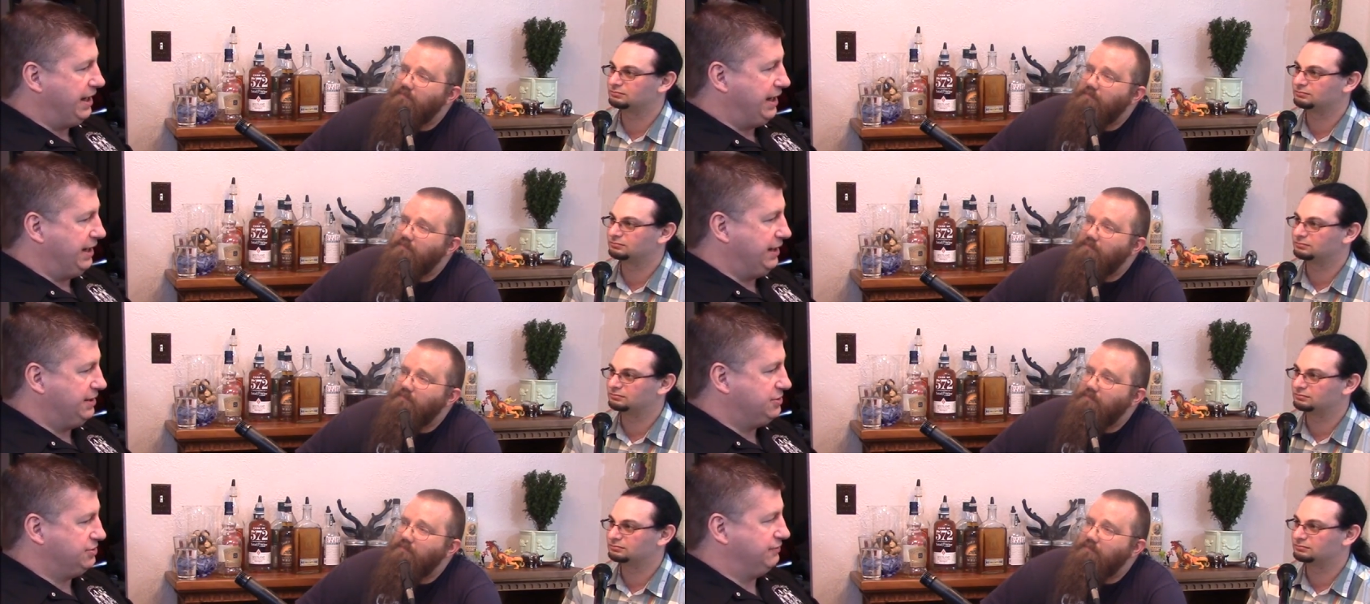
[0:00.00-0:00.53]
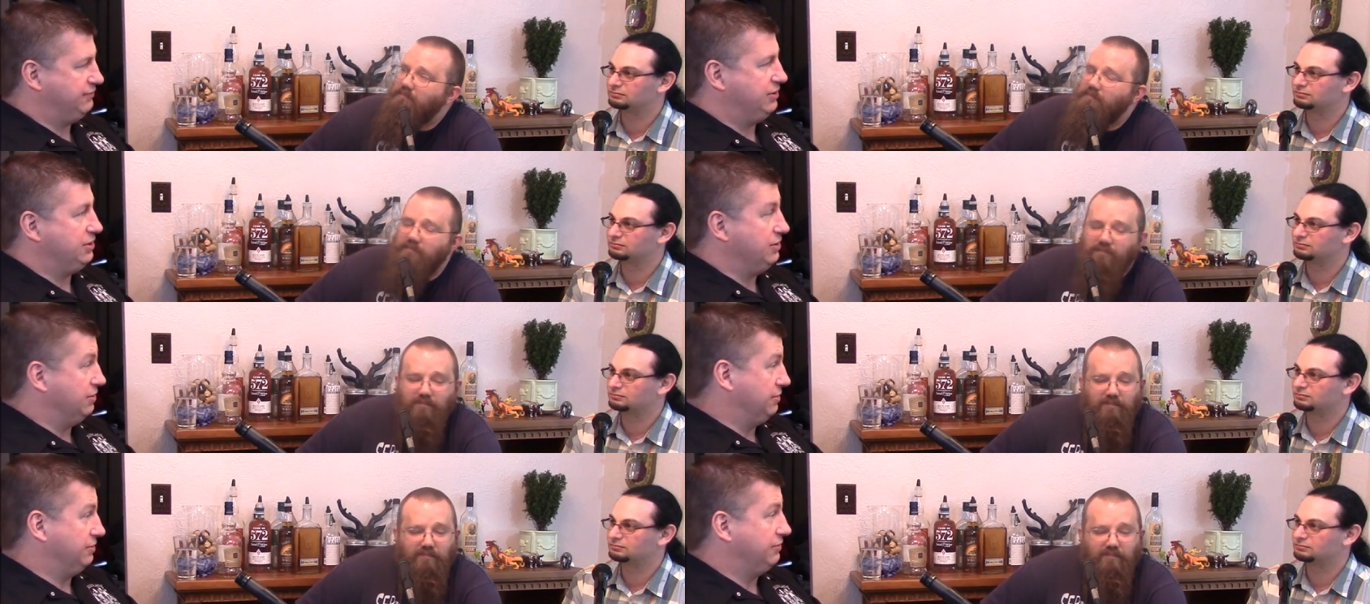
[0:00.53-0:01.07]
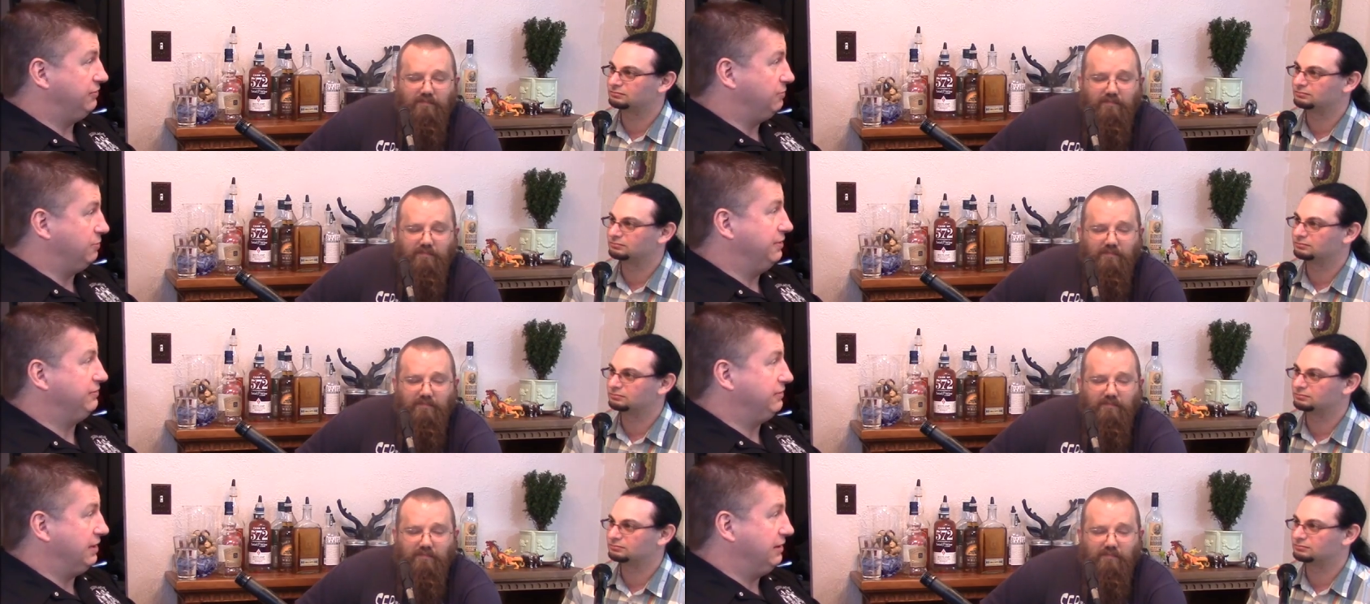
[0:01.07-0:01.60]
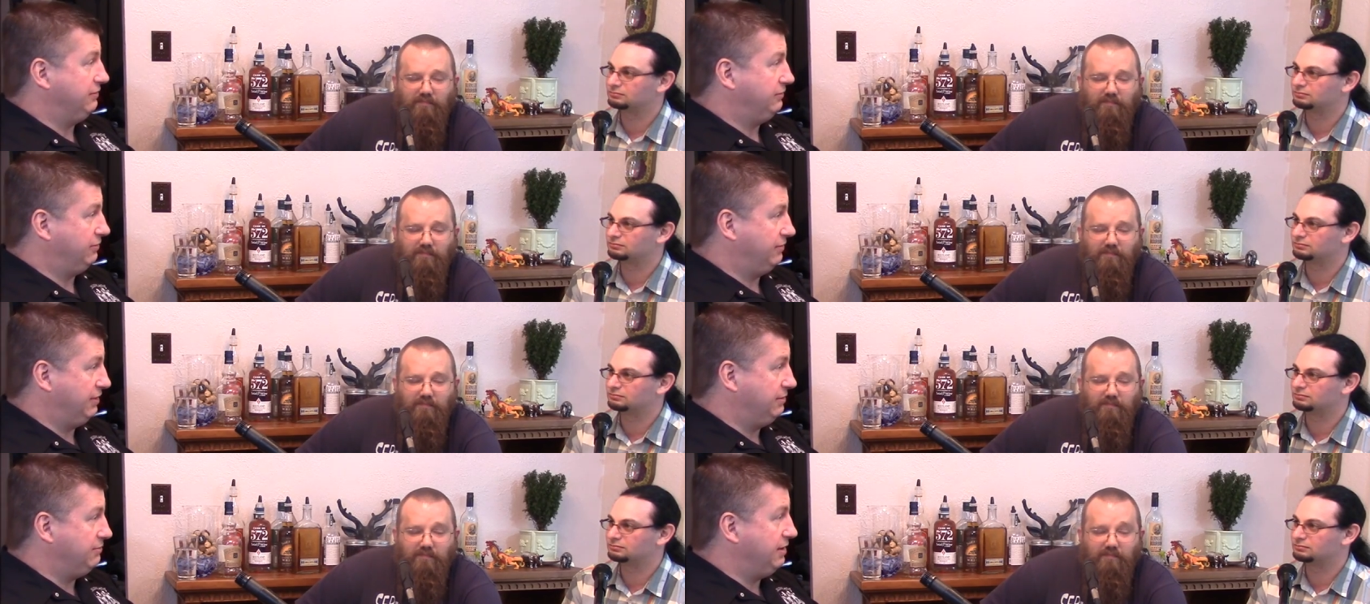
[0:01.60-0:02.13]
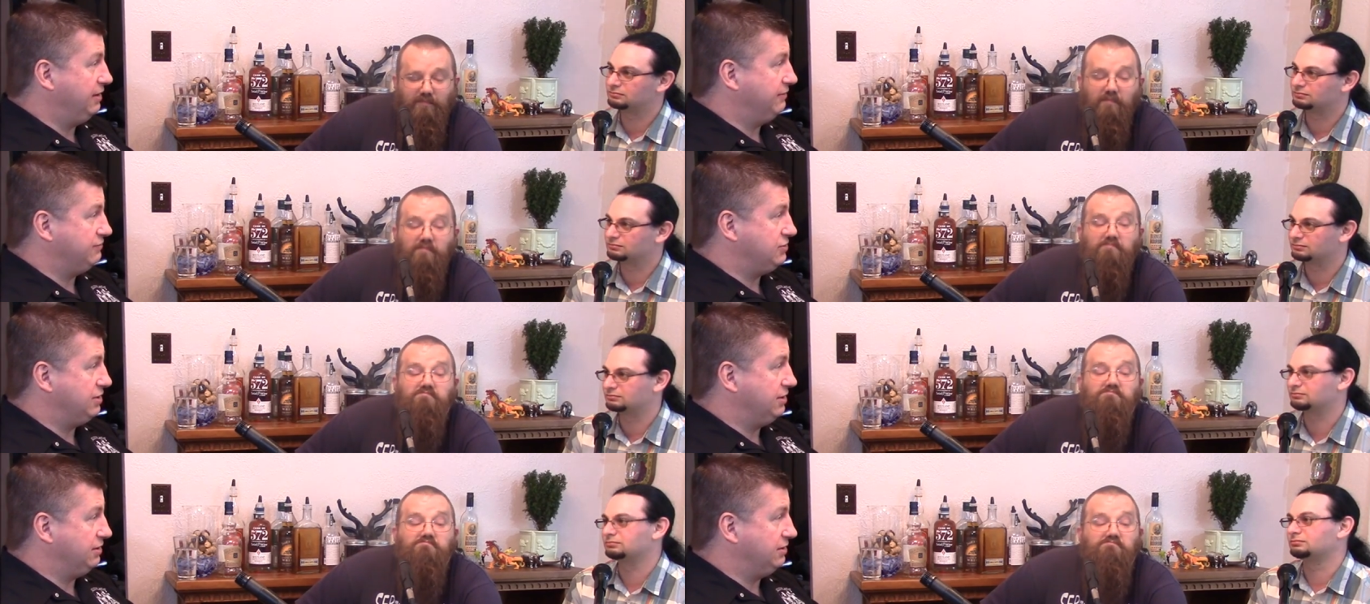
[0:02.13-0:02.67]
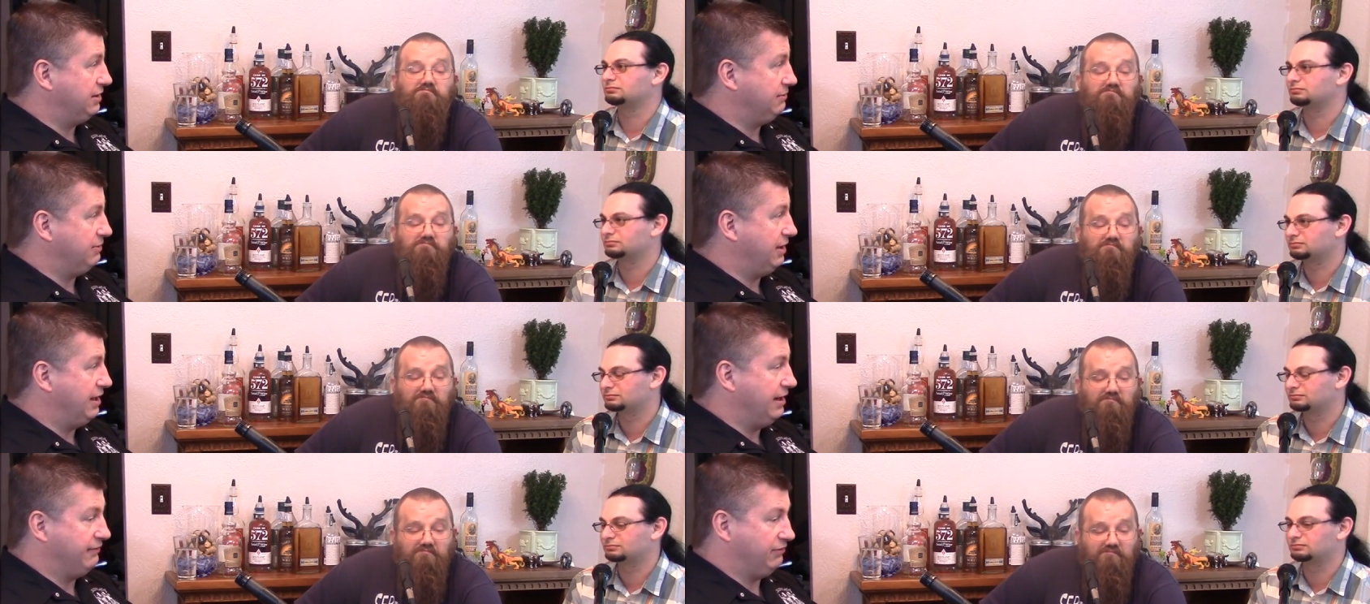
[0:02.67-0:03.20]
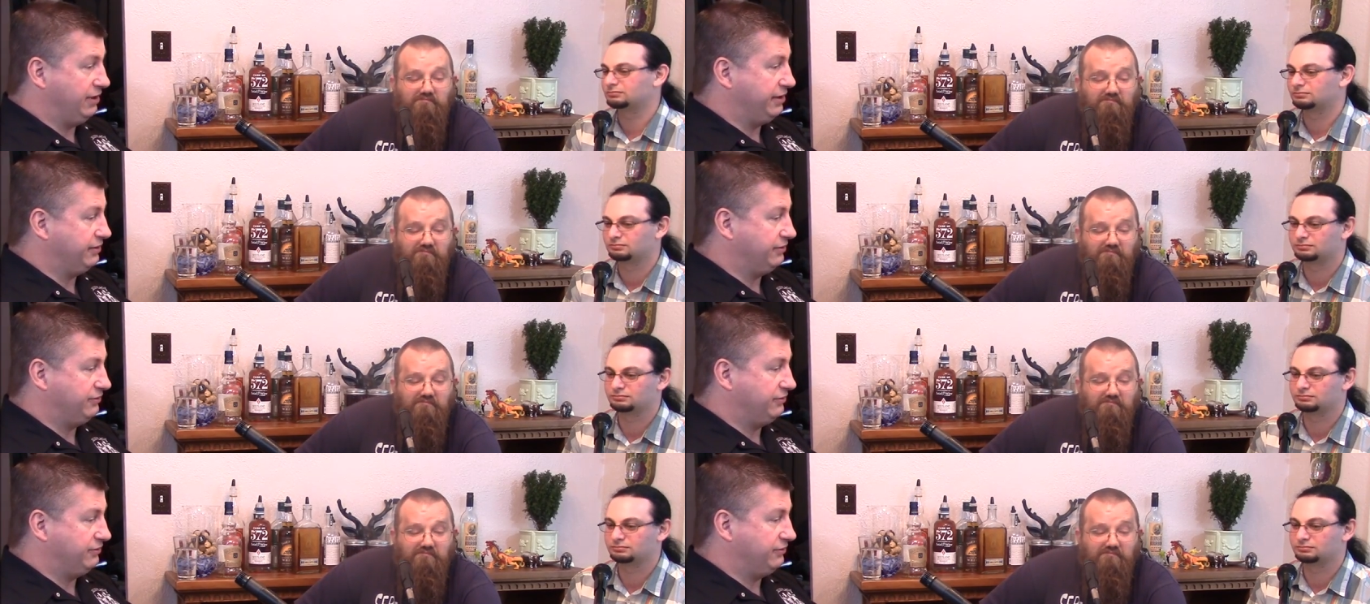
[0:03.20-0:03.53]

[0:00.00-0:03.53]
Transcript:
Speaker 1: age of the youngest whiskey. So they may have cheated. They may have like a